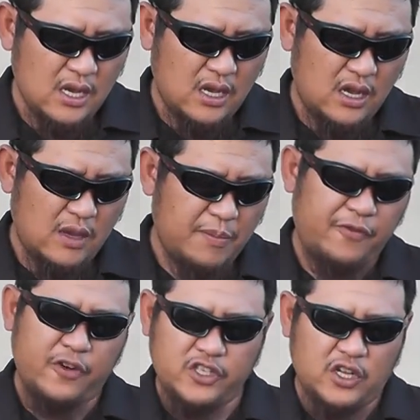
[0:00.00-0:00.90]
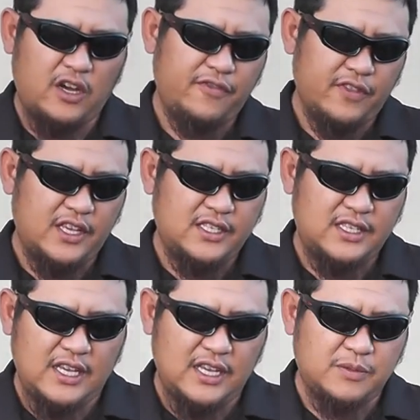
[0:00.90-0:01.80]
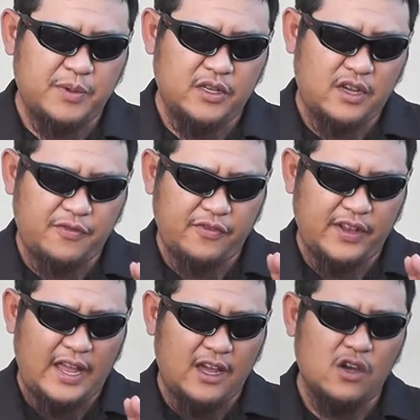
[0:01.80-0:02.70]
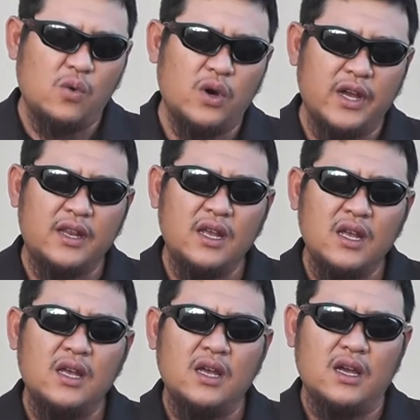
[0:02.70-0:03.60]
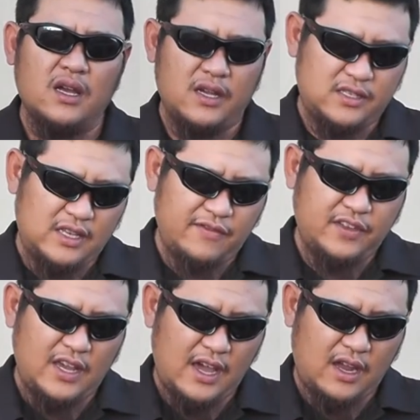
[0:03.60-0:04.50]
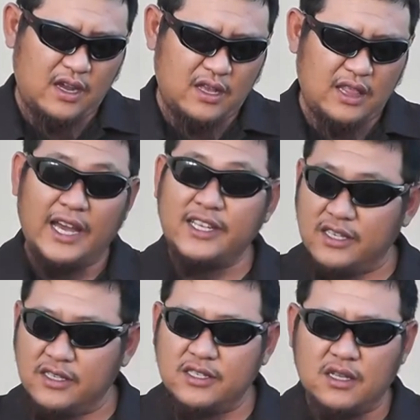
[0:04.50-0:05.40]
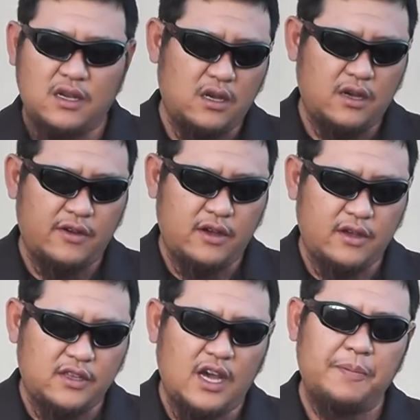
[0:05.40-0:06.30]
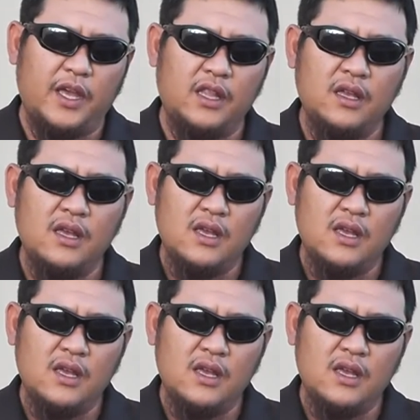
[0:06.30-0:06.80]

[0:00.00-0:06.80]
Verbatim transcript: Uh, but first off, this is built off of an Echo 1 uh, ZEV Tech uh, licensed uh, top end,